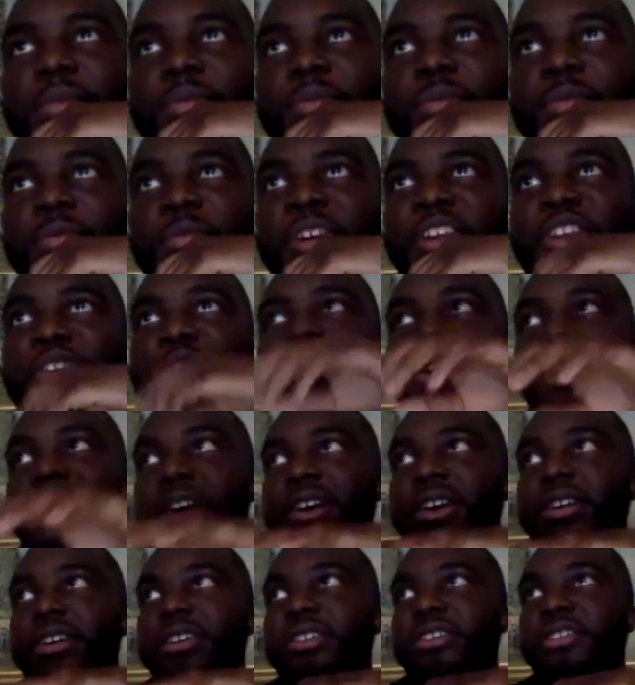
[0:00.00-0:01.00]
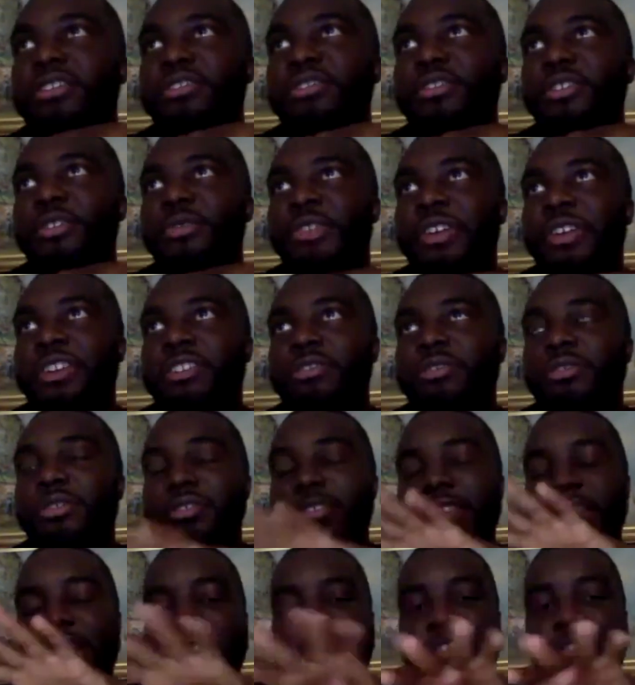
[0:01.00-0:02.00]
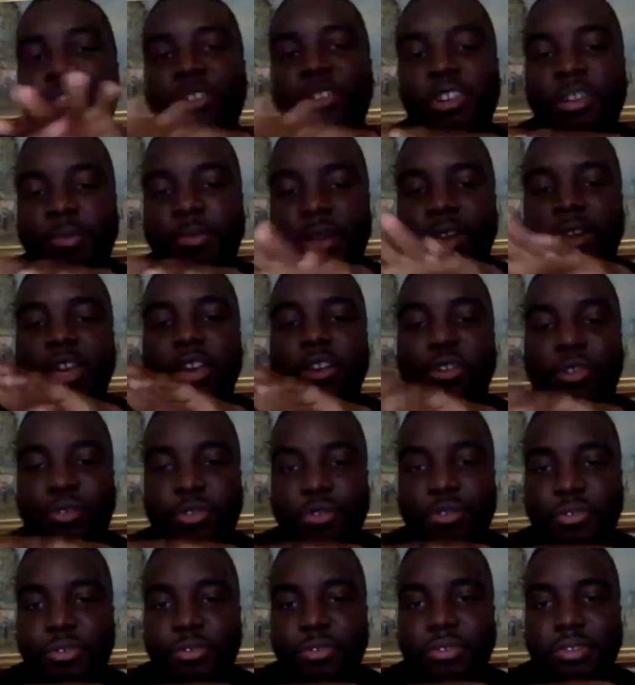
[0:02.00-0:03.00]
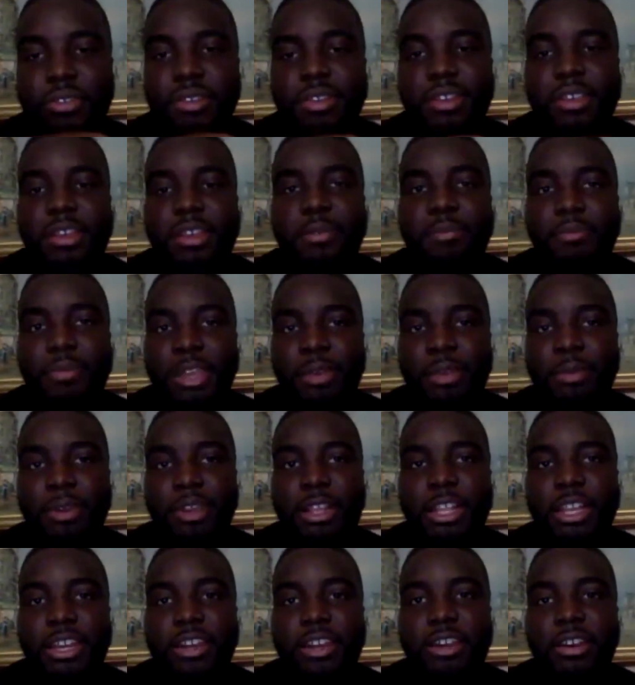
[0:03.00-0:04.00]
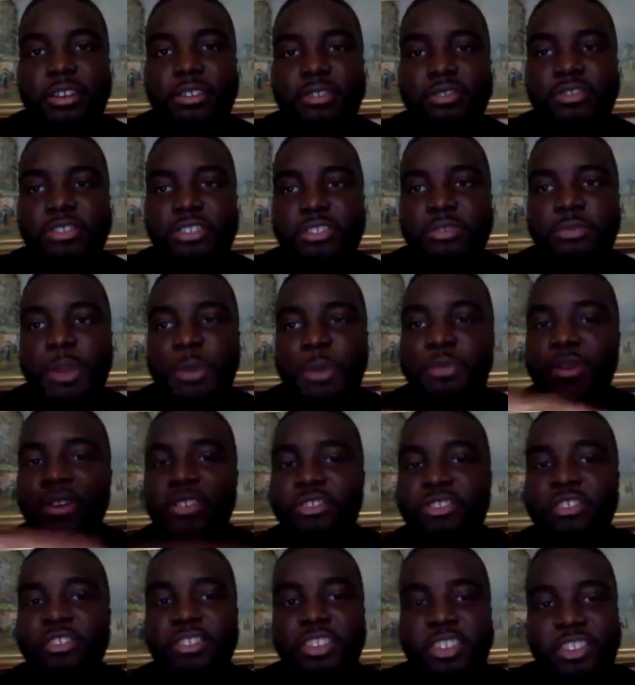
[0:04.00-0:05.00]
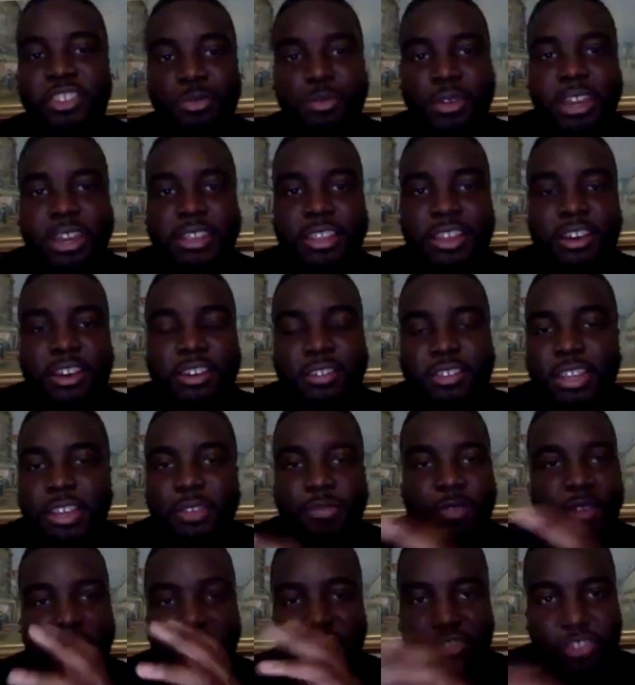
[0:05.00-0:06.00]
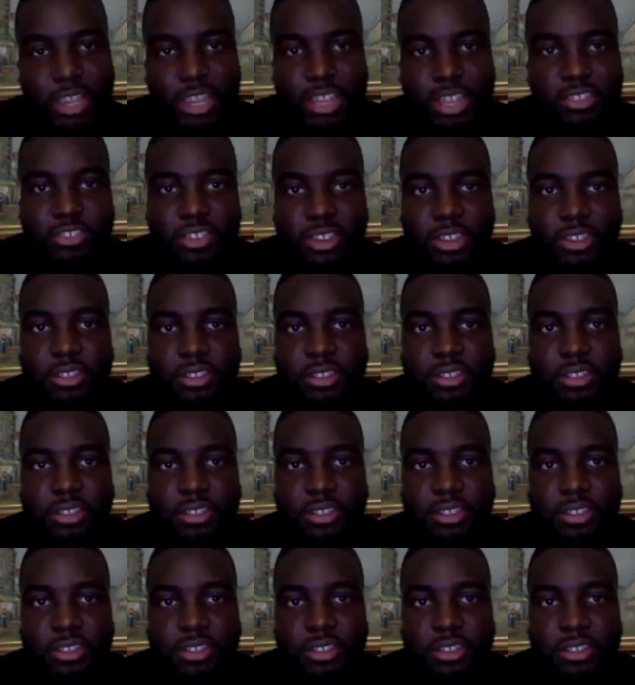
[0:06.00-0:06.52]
you are, sort of thing. Cool. Take stock and like, okay, cool. Maybe like I'll just approach it this way now because everything's changing.